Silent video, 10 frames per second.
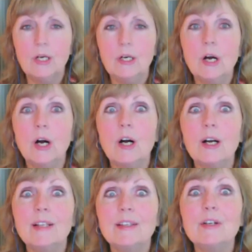got
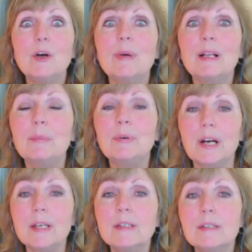the Nobel
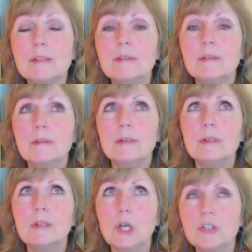Prize
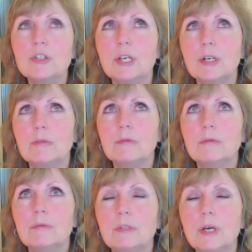last year.
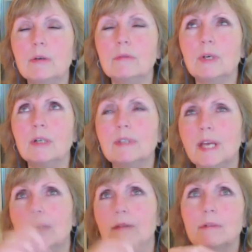No, well,
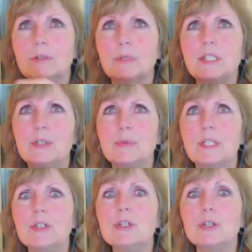yeah,
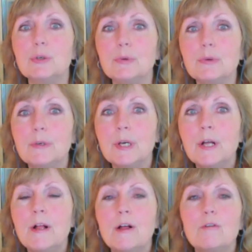2022
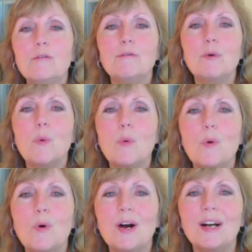
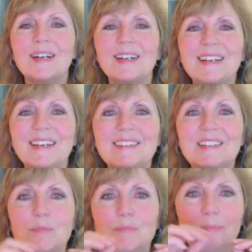for
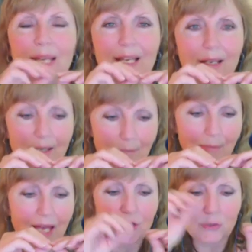me,
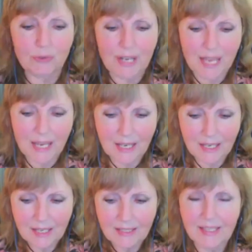measuring
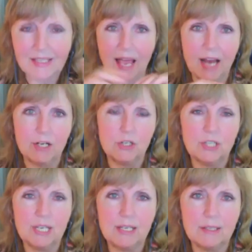these
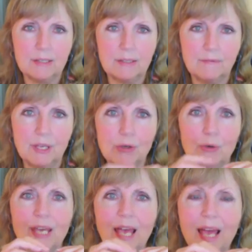energies that you
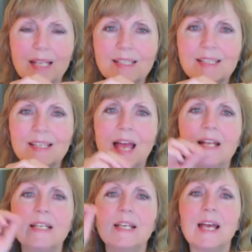can
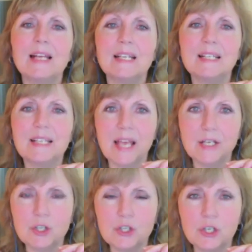send an
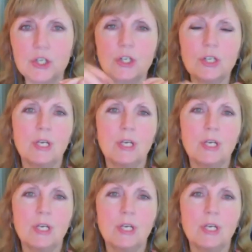intention